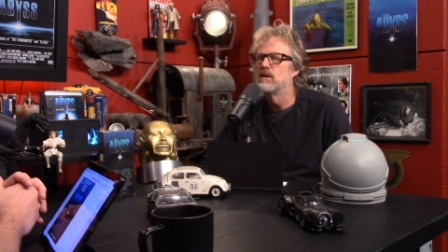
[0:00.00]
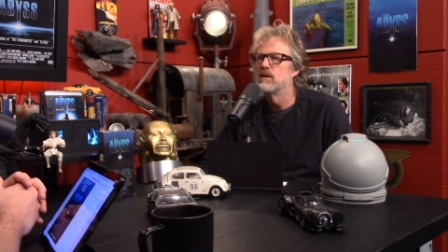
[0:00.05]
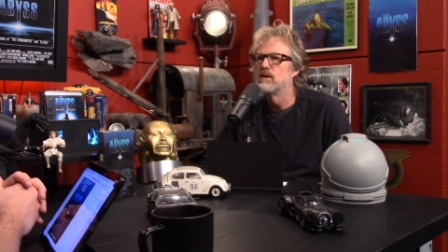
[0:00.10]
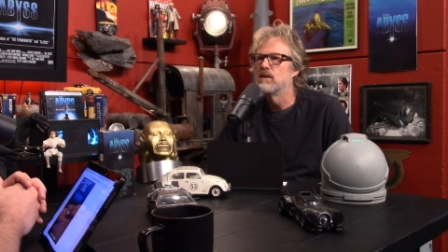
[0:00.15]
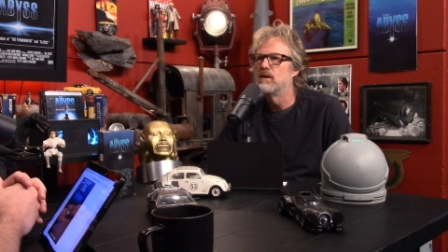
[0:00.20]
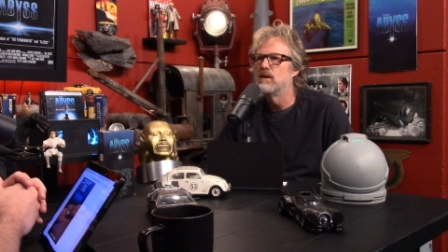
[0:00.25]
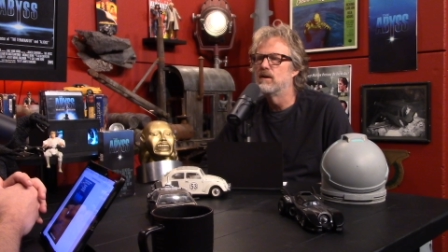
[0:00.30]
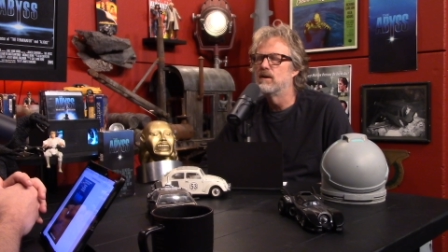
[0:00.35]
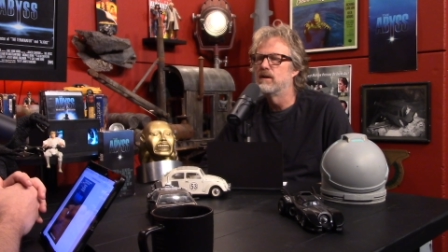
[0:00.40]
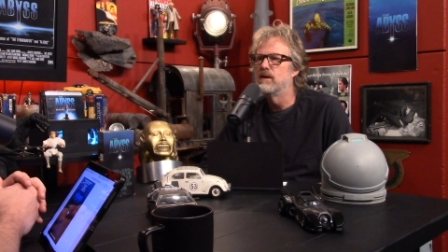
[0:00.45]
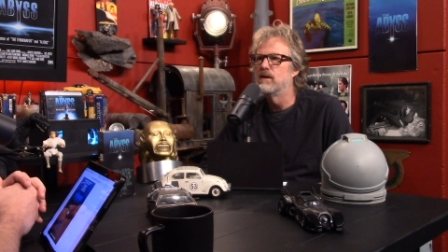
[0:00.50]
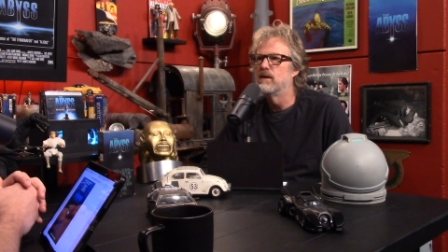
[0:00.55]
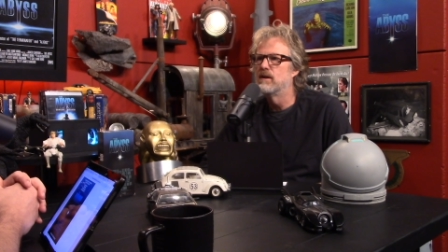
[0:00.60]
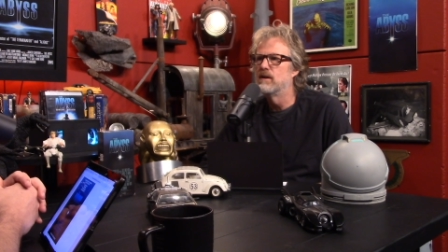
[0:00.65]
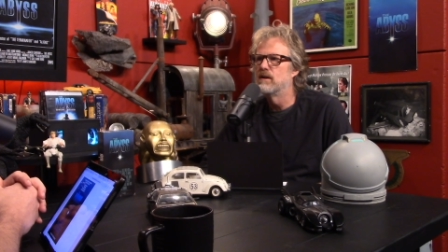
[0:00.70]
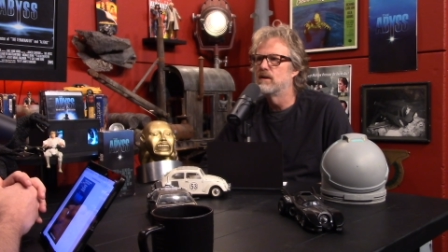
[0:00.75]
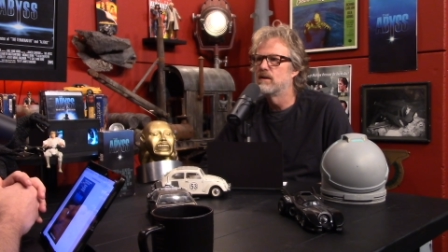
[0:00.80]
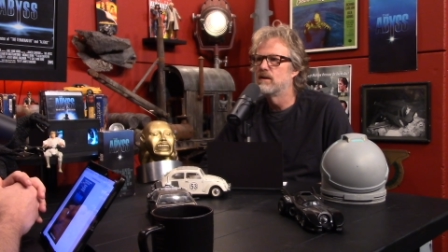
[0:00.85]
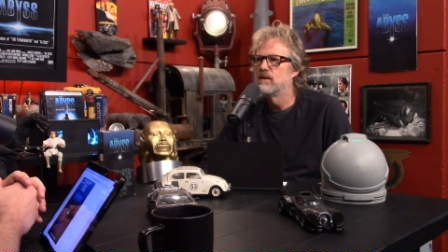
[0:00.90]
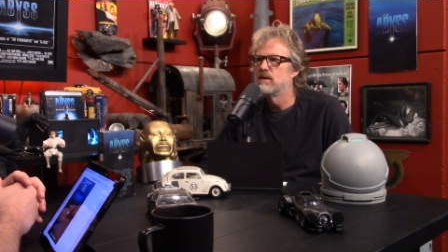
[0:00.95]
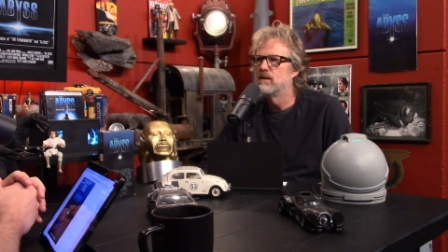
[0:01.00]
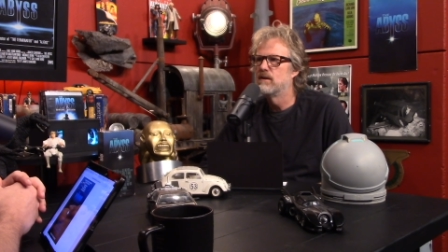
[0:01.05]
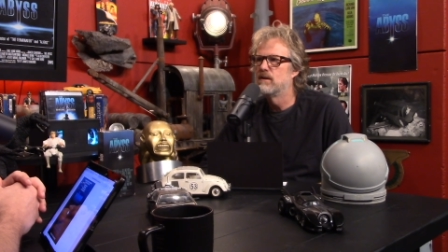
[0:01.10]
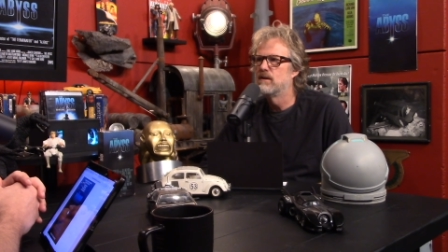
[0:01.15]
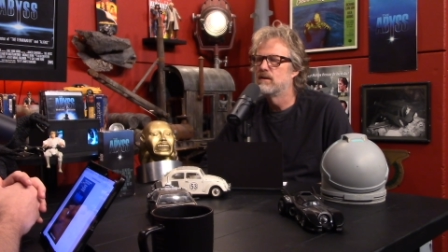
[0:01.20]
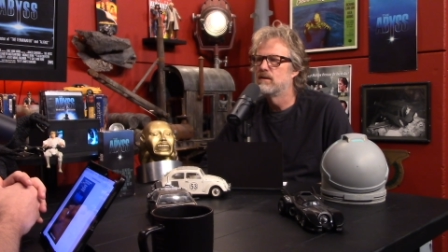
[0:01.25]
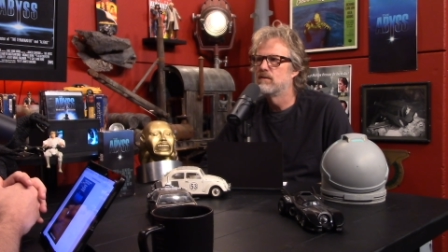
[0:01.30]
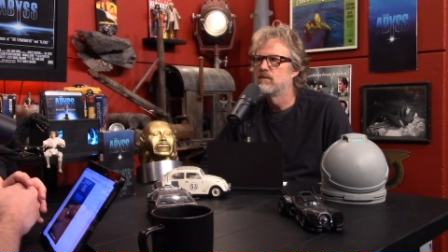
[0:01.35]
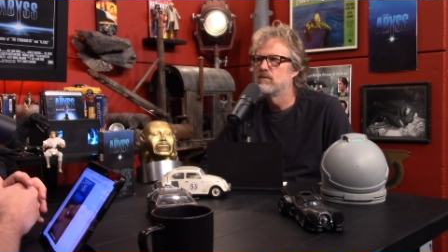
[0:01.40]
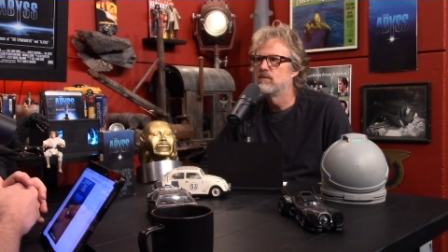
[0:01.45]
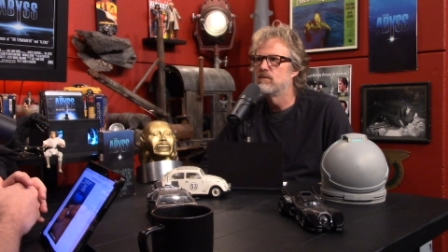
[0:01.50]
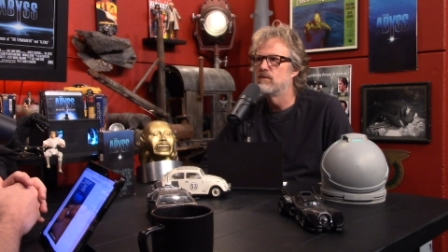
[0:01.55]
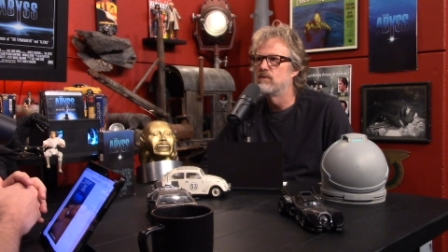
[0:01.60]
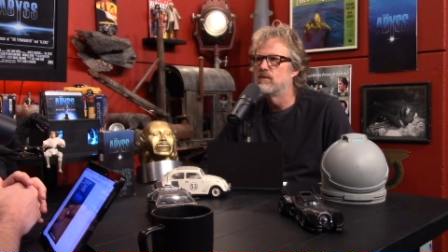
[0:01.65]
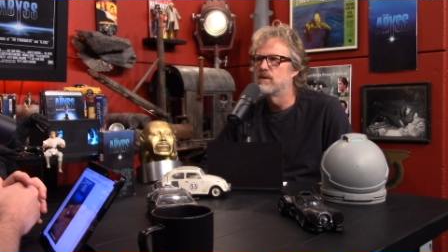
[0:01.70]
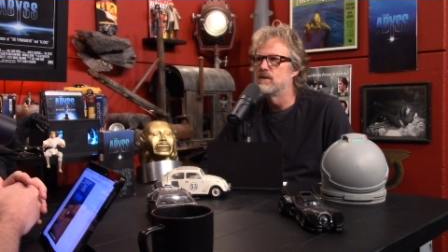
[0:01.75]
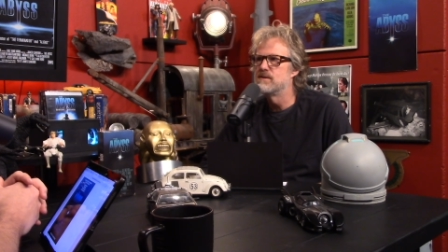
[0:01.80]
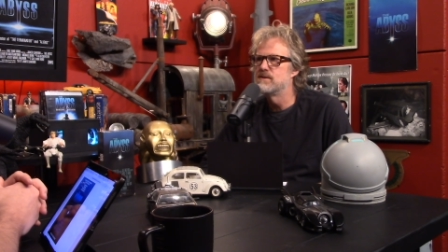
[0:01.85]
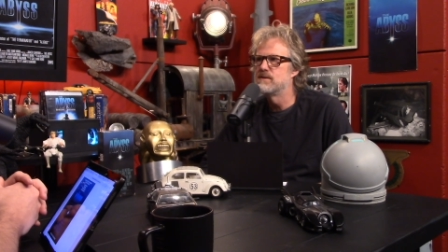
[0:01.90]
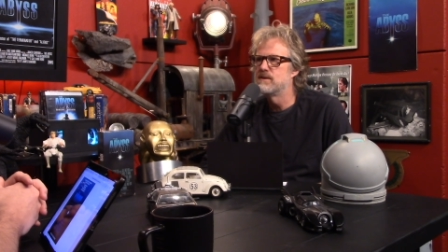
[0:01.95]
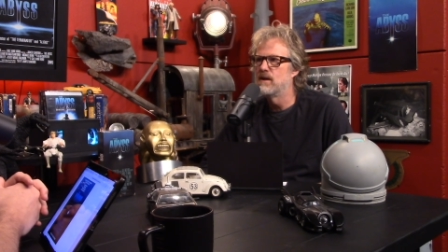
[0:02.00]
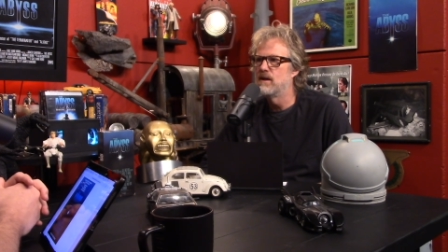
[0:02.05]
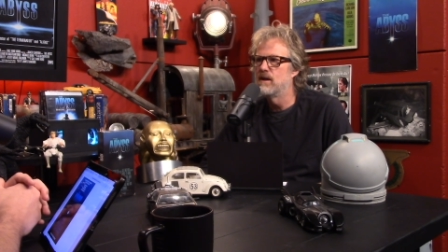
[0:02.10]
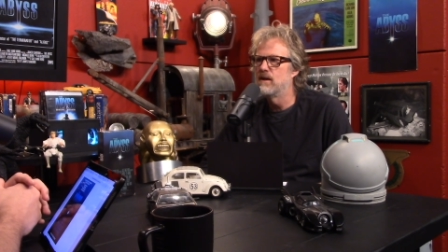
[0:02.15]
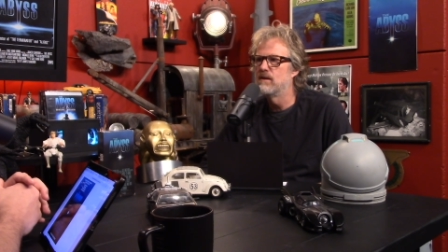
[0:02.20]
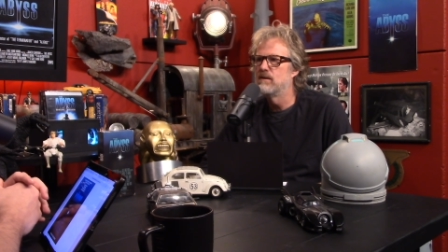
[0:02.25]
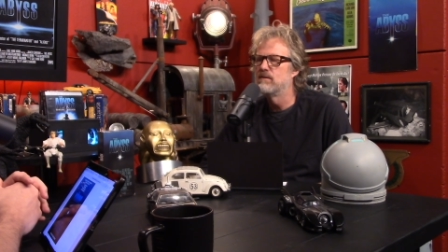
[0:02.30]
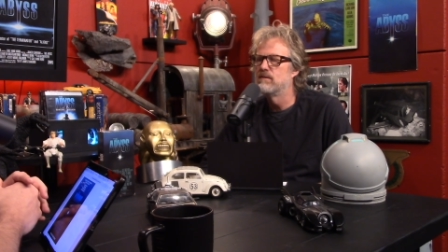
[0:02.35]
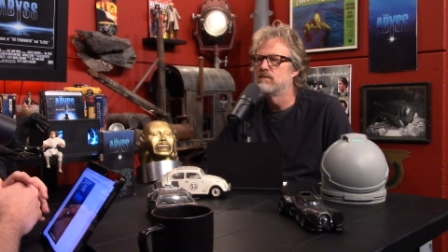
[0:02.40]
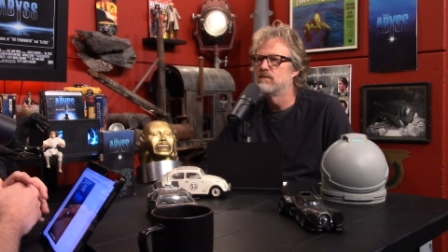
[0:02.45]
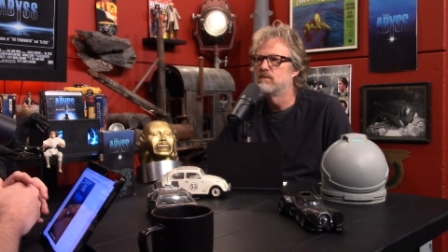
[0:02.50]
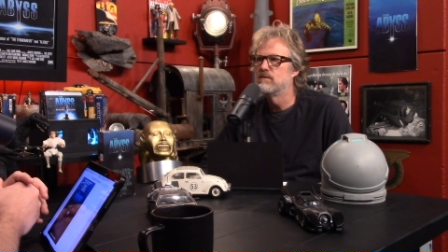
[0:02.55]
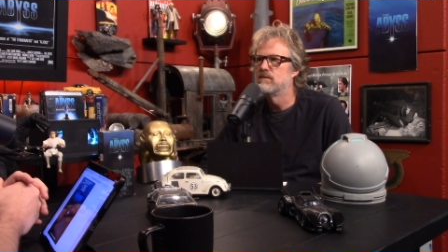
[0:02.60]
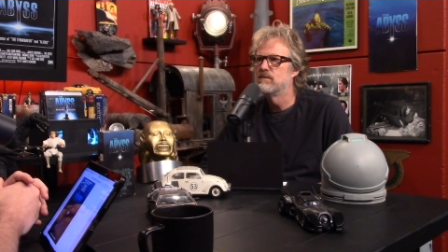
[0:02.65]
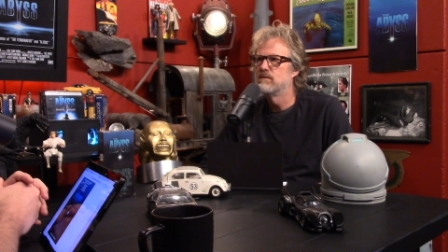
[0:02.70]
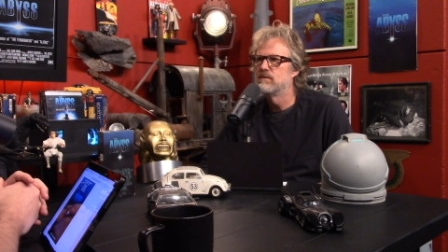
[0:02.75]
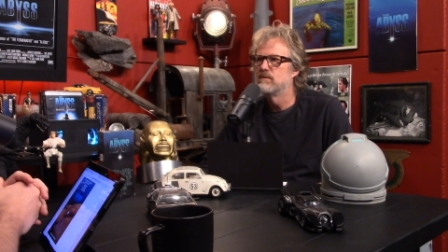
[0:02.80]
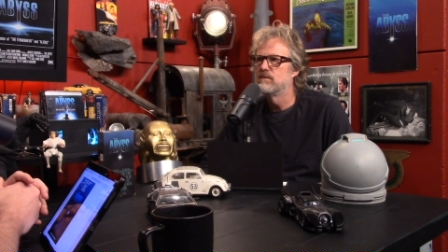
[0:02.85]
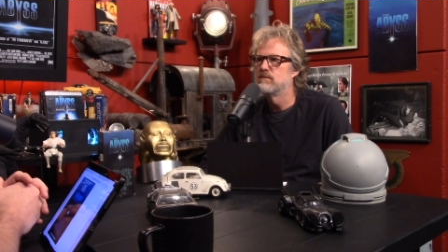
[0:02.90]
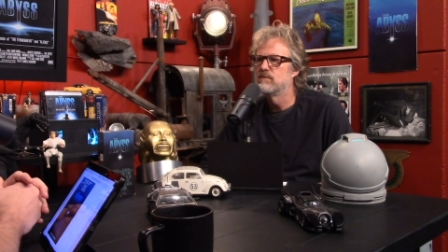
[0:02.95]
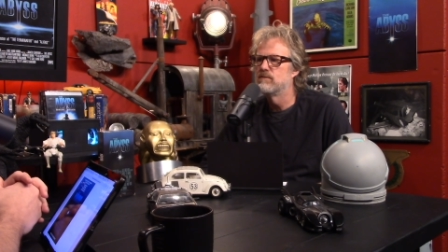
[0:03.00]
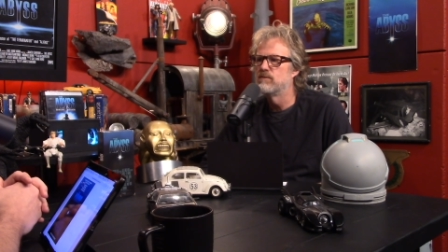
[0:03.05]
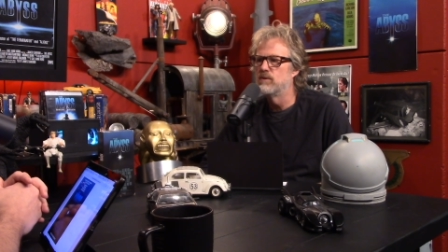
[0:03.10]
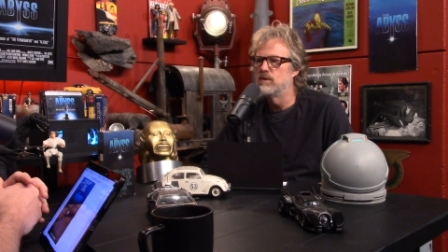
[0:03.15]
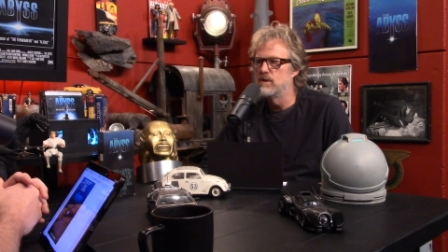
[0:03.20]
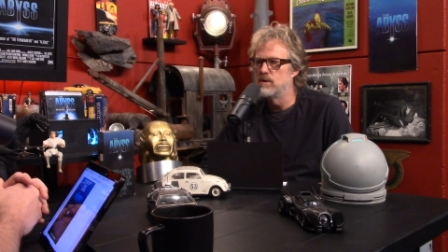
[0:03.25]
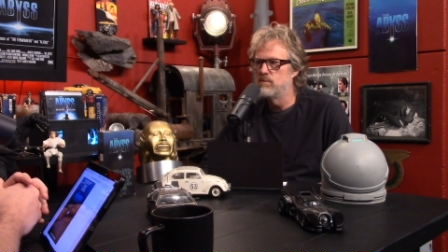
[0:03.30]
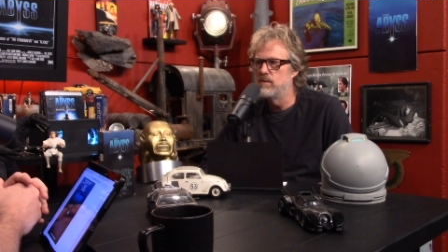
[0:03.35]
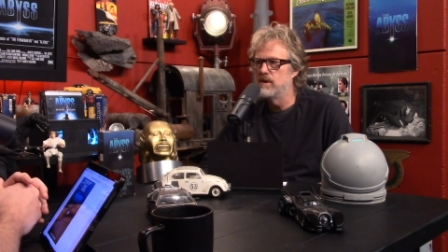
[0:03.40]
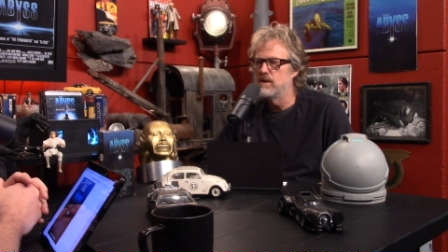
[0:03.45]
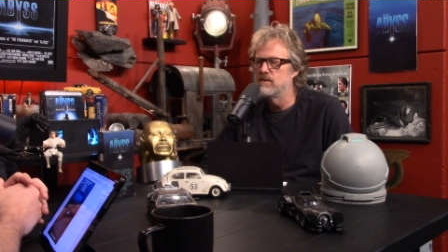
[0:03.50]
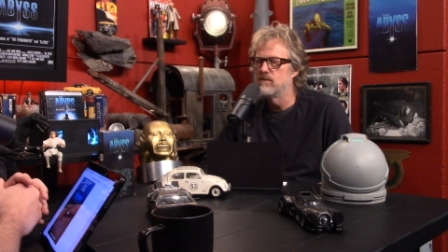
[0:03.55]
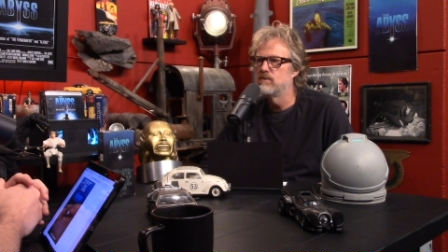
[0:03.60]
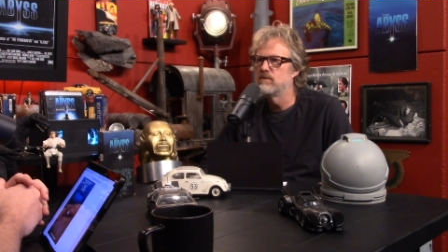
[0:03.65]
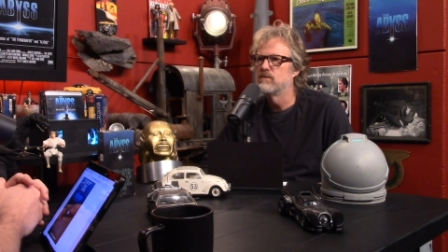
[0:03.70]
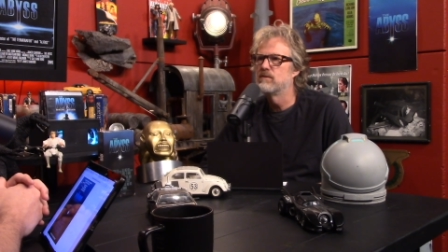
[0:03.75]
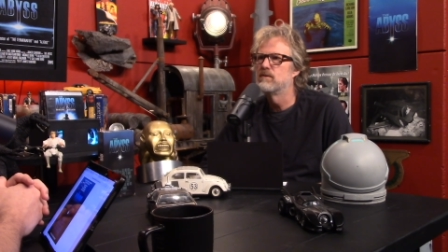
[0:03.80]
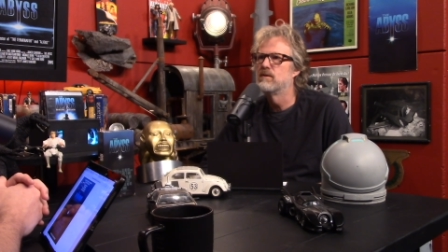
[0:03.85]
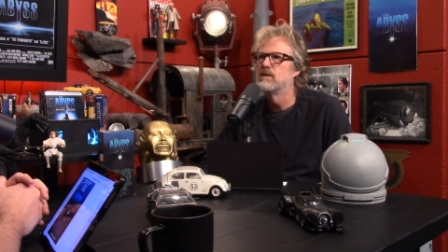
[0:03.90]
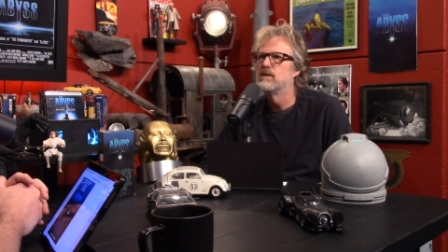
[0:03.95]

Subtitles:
on set for The Abyss.